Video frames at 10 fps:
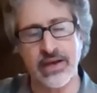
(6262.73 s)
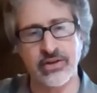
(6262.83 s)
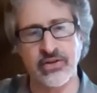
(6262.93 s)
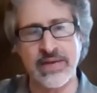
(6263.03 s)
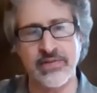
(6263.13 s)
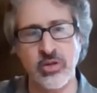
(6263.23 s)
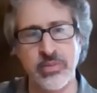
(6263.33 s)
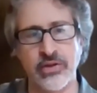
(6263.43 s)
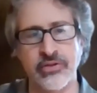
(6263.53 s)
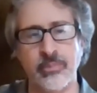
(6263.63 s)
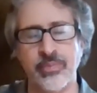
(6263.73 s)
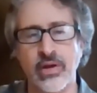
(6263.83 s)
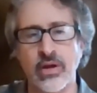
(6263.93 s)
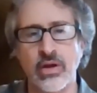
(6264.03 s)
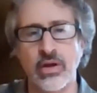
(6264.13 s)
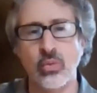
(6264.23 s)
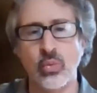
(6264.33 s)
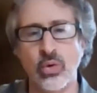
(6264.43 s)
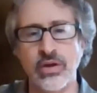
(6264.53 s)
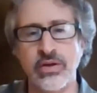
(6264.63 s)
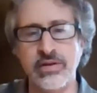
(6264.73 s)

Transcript: A scientific humanism would